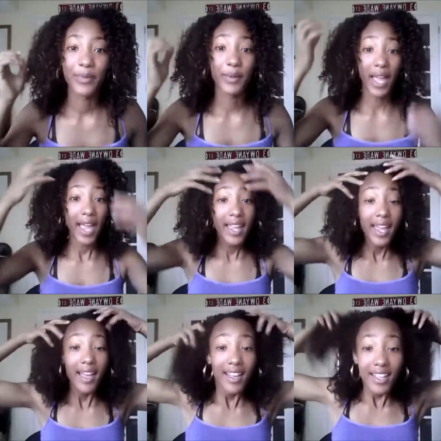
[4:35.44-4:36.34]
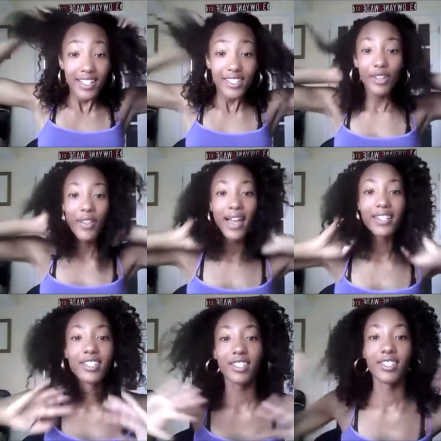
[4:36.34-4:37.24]
Okay? So
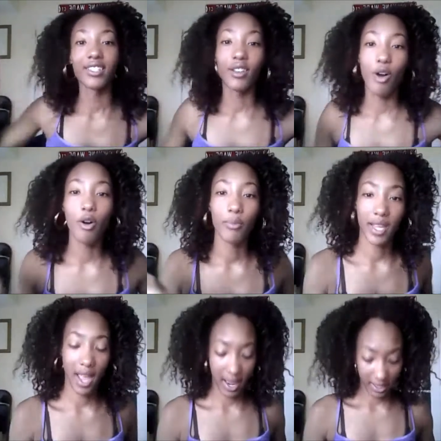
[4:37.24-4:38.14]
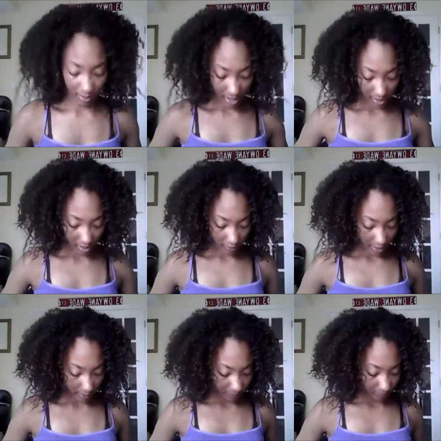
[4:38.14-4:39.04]
that's just the combing aspect of
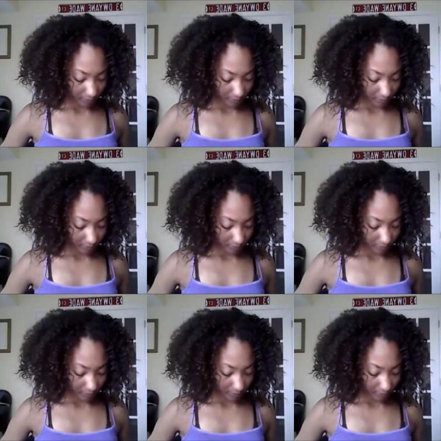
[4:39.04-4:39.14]
it